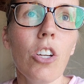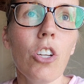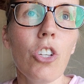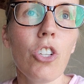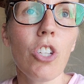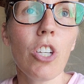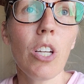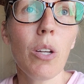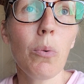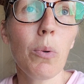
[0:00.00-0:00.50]

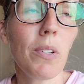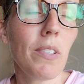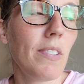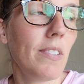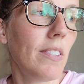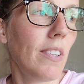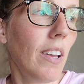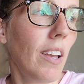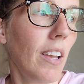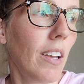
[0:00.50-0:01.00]
She was
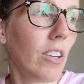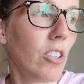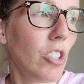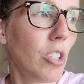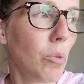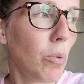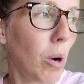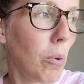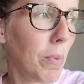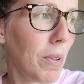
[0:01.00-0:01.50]
saying,
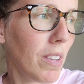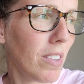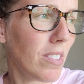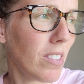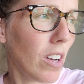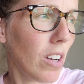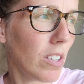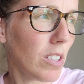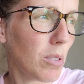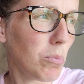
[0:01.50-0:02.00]
she wrote me
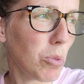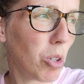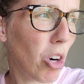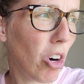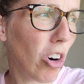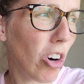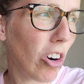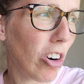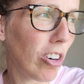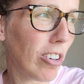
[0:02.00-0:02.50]
this awesome
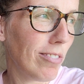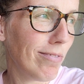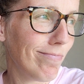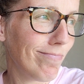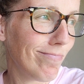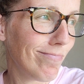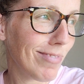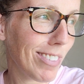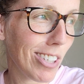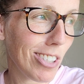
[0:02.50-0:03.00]
card
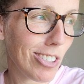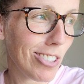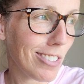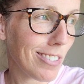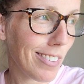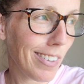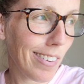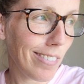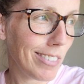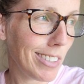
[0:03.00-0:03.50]
I
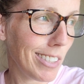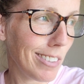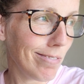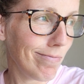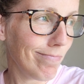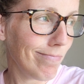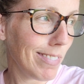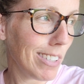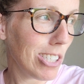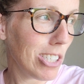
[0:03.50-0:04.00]
just loved it.
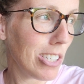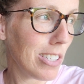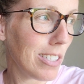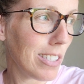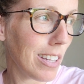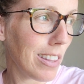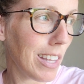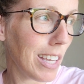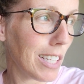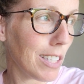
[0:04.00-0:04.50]
And she
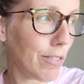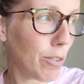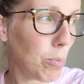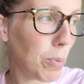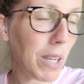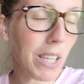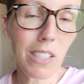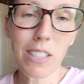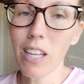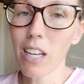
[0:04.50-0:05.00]
said, Thanks for
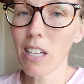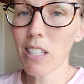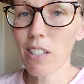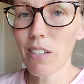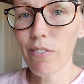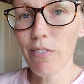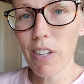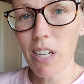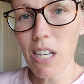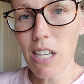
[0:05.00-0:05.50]
being his hands
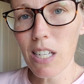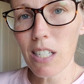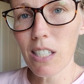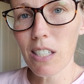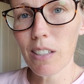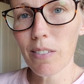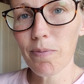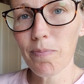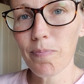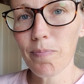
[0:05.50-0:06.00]
and
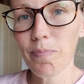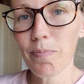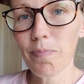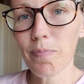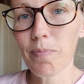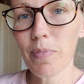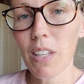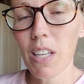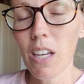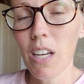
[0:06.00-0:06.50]
feet.
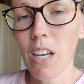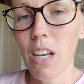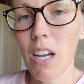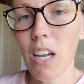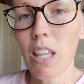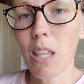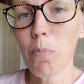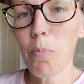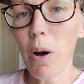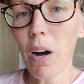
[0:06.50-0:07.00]

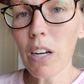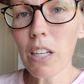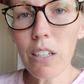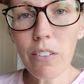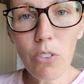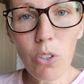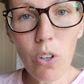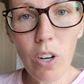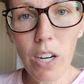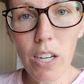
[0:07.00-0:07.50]
In the body
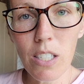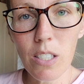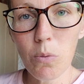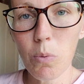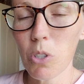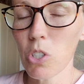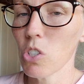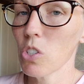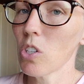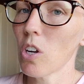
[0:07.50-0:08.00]
of Christ,
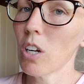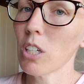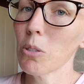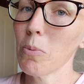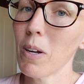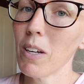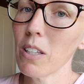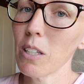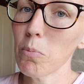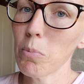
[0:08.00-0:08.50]
which is talked
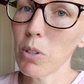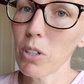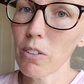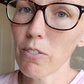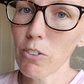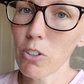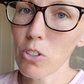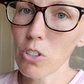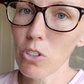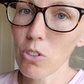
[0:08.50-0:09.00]
about in the book
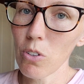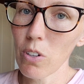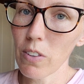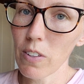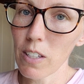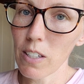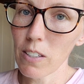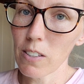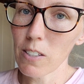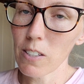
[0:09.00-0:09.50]
of First
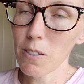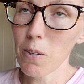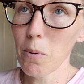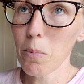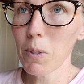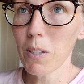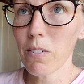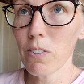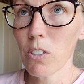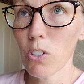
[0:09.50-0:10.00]
Corinthians, I
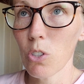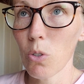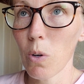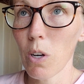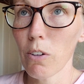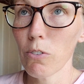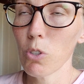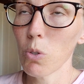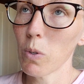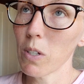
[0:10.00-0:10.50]
believe it's
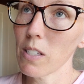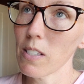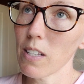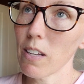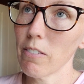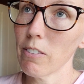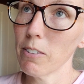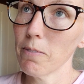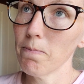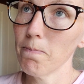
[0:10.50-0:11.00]
12
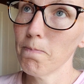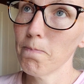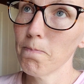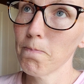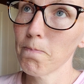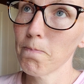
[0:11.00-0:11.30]
27.